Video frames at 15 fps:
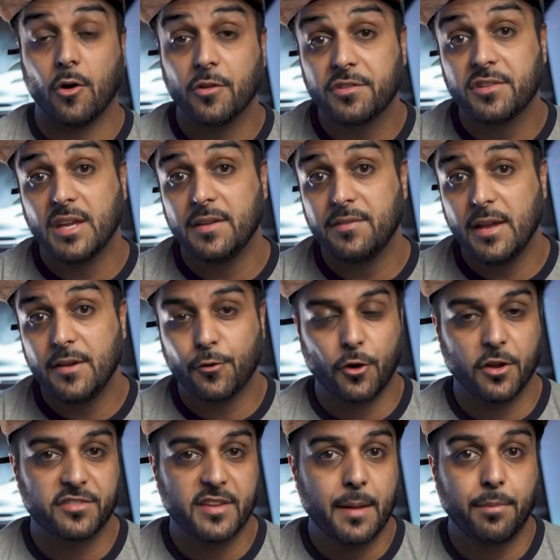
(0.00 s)
On TV, for
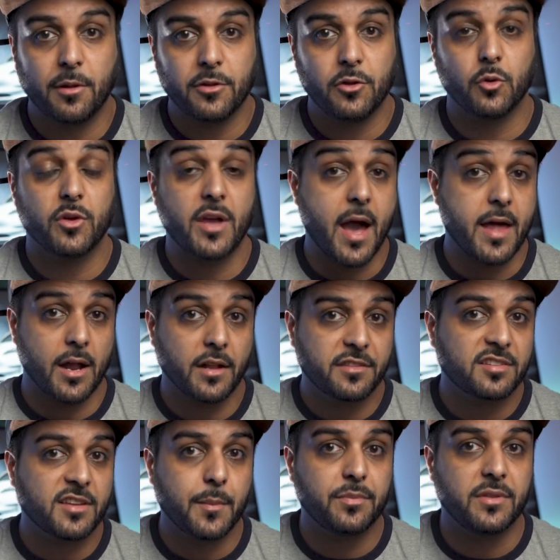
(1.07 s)
example, you cannot
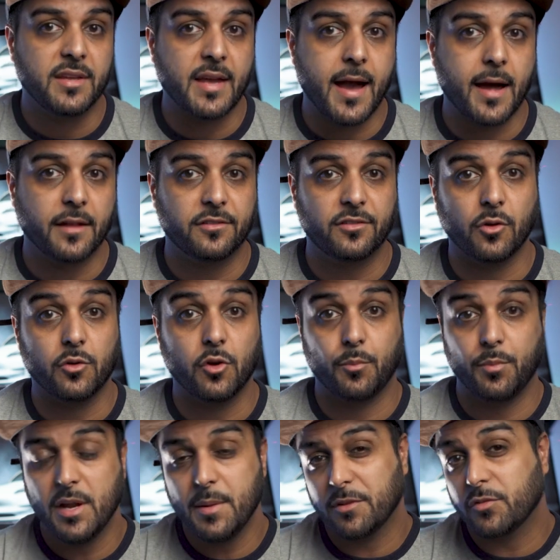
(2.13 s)
skip the ads, so you're
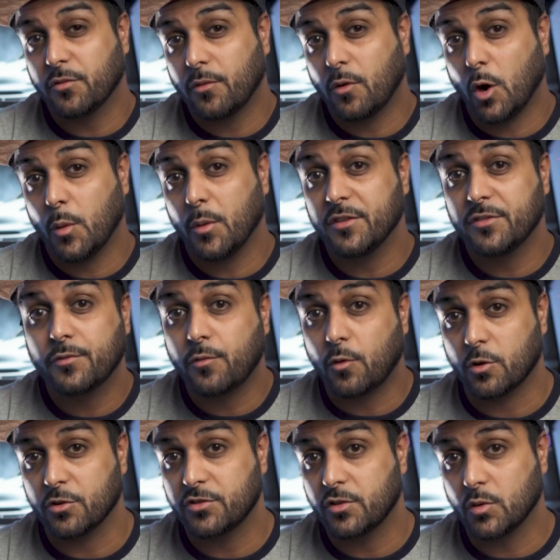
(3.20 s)
pretty much always
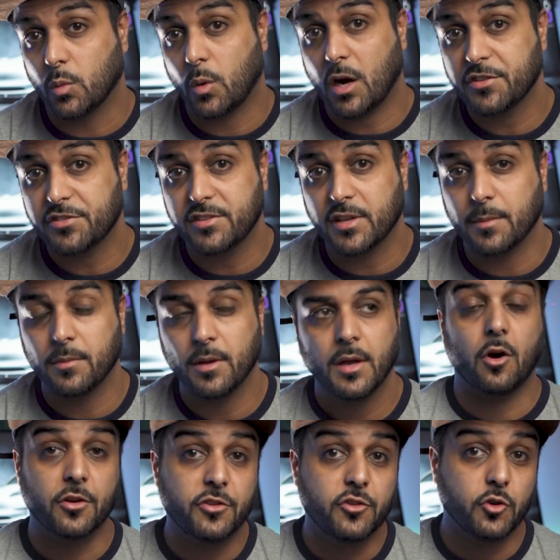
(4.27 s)
forced to watch them.
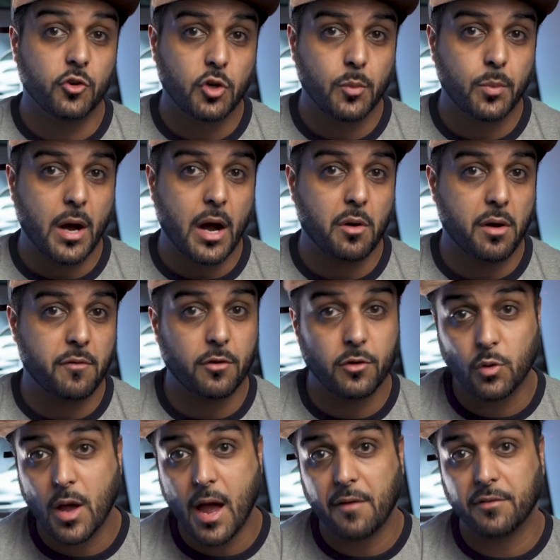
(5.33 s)
On YouTube, however,
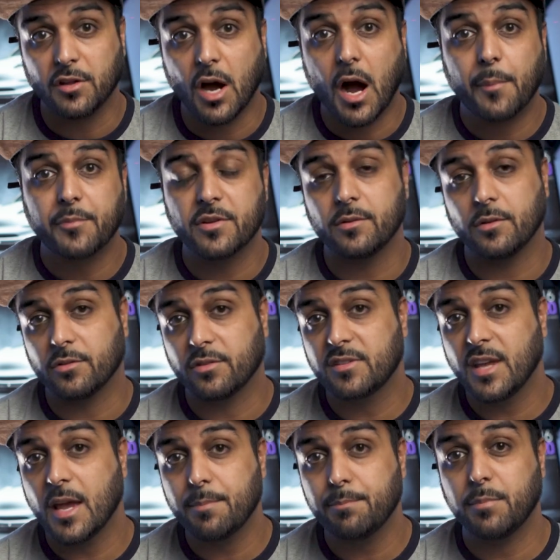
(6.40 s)
you have the option to
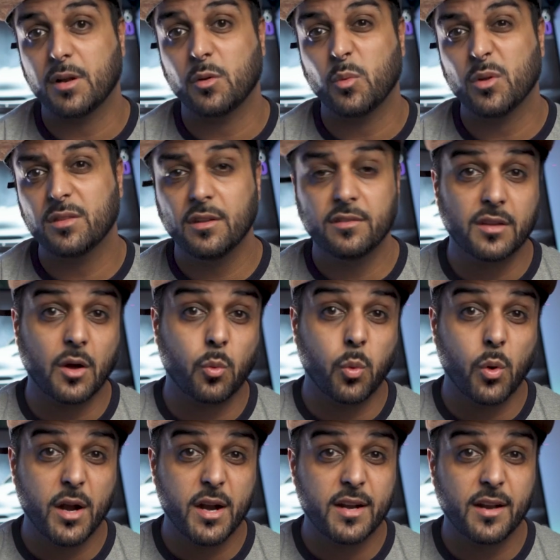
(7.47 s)
skip, but with this
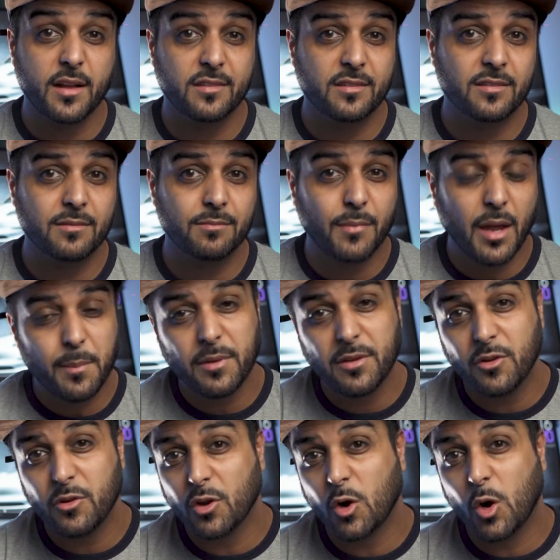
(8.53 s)
awareness, maybe
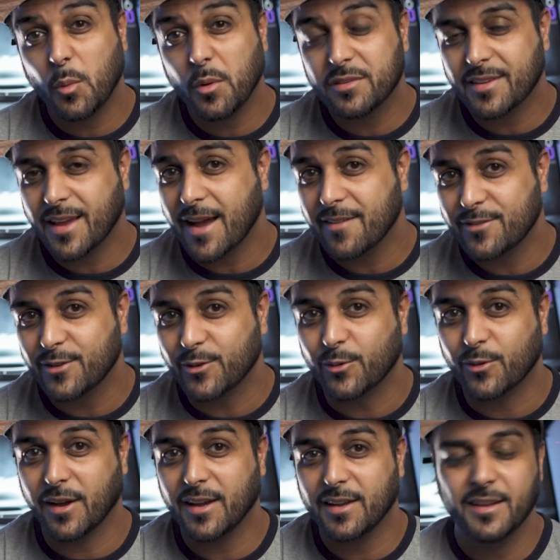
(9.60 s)
you don't always have to,
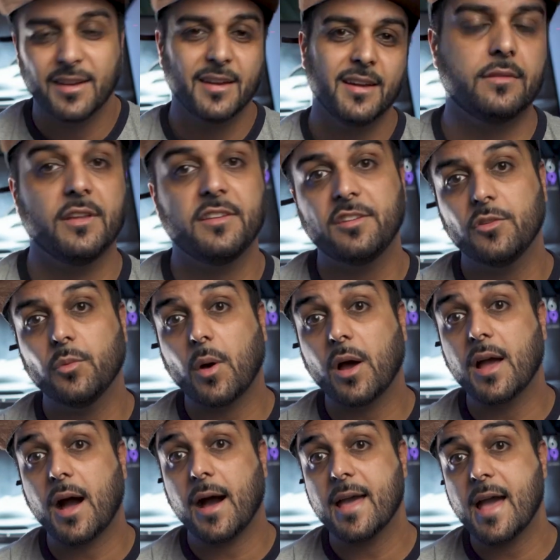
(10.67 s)
right? This is why
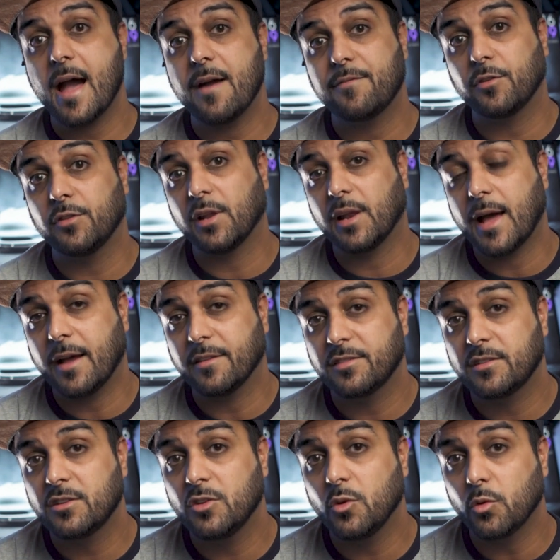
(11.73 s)
I have for the
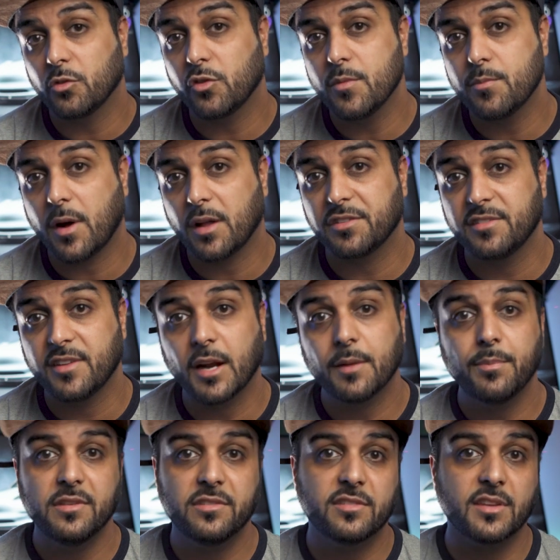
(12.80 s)
last 2 to 3 months not
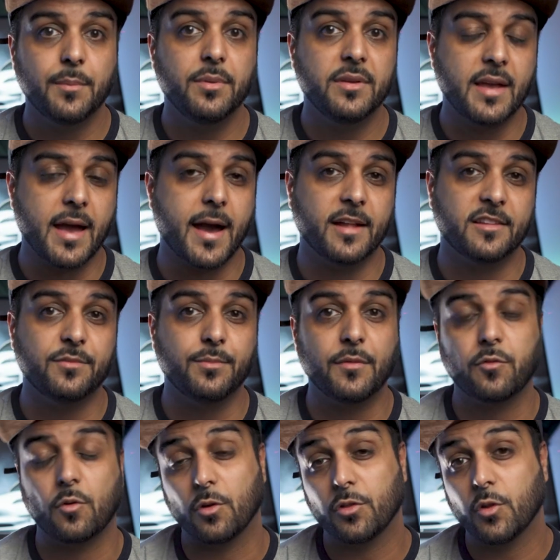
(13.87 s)
been skipping ads
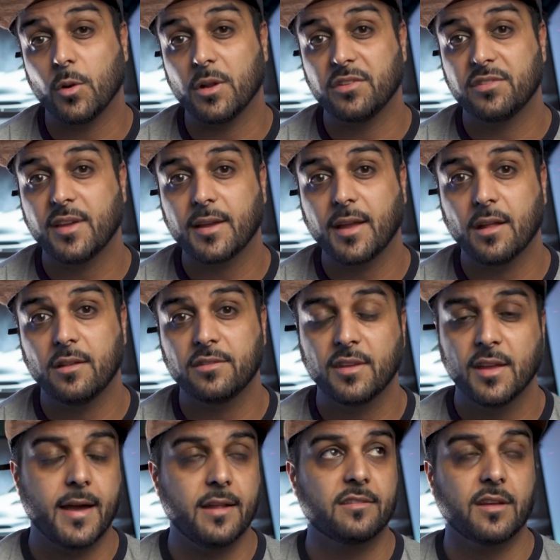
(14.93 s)
before 30 seconds
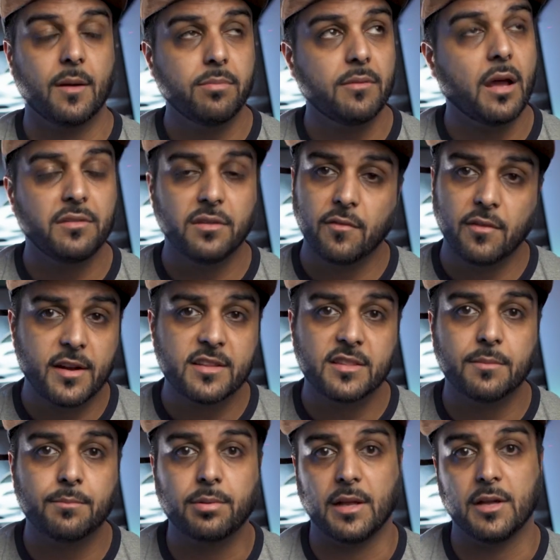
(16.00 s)
and sometimes even letting
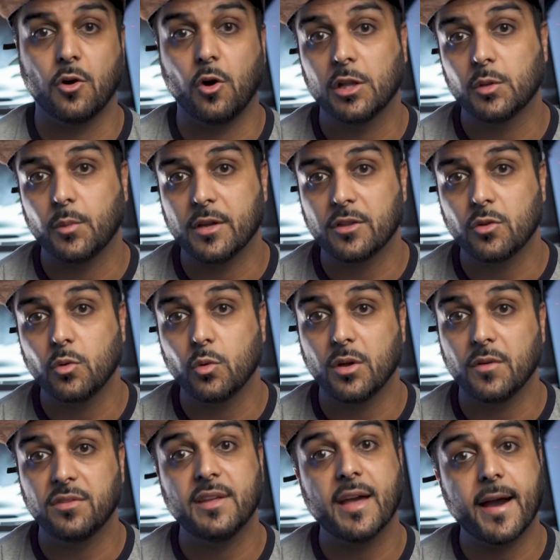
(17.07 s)
them play all the way through
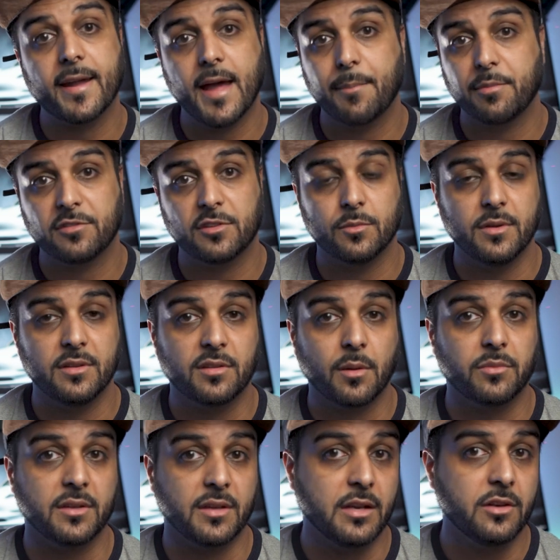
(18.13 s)
if the ad happens to be
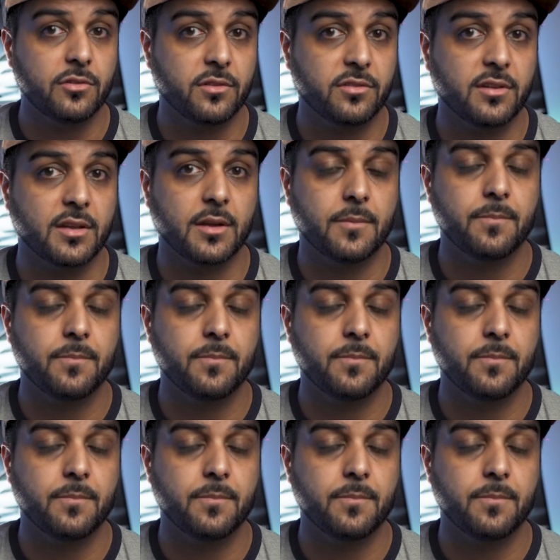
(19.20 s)
something interesting.